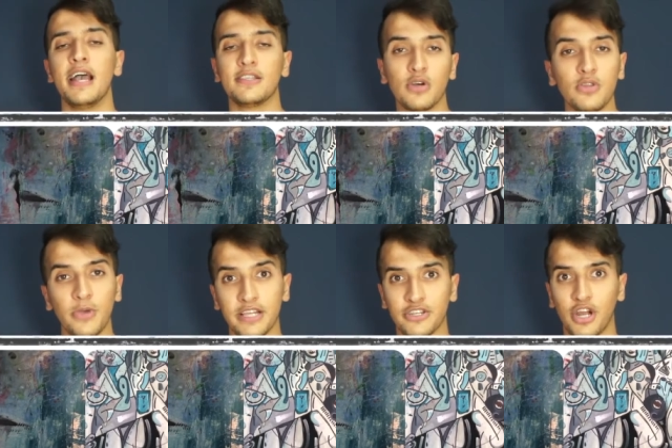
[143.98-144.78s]
It's all the
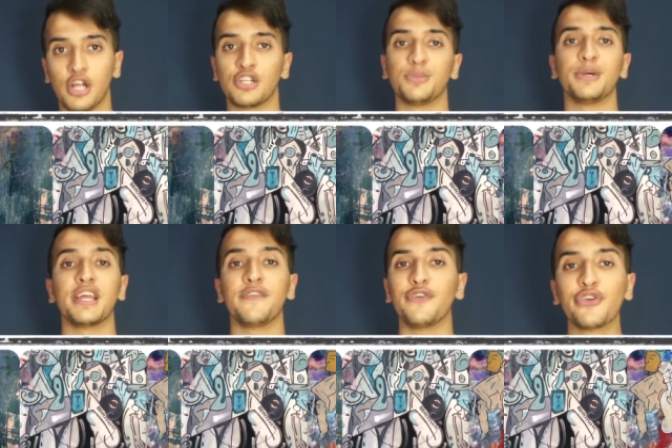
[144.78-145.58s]
way in Sharjah
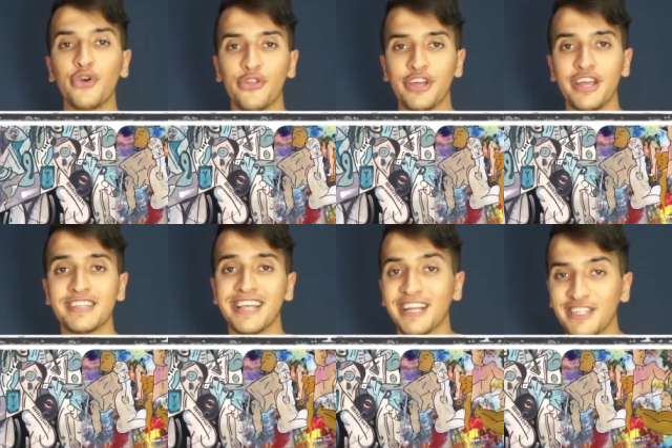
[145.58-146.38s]
but if you go there
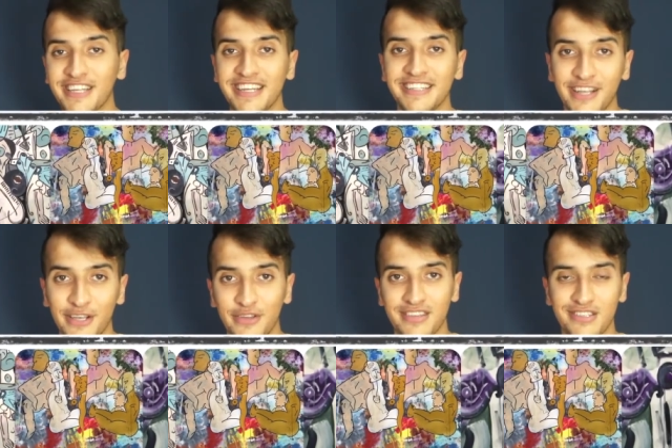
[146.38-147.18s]
he's actually going to tell
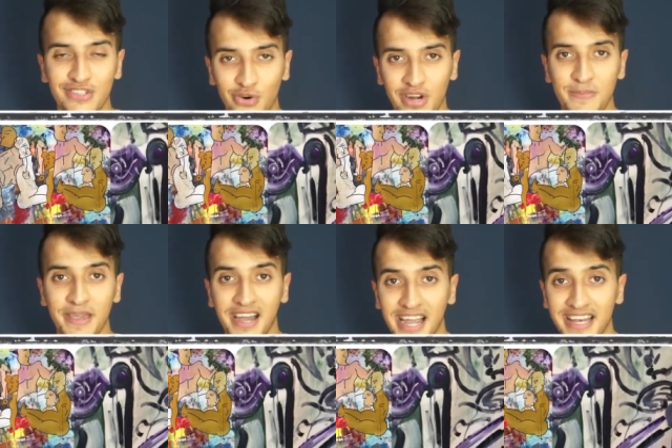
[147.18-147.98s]
you the story
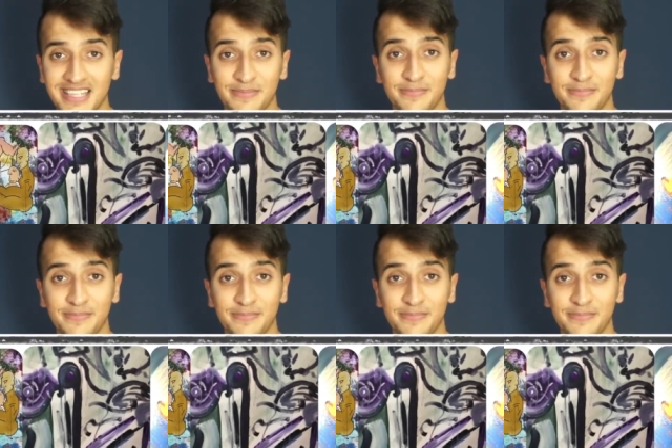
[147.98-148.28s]
behind his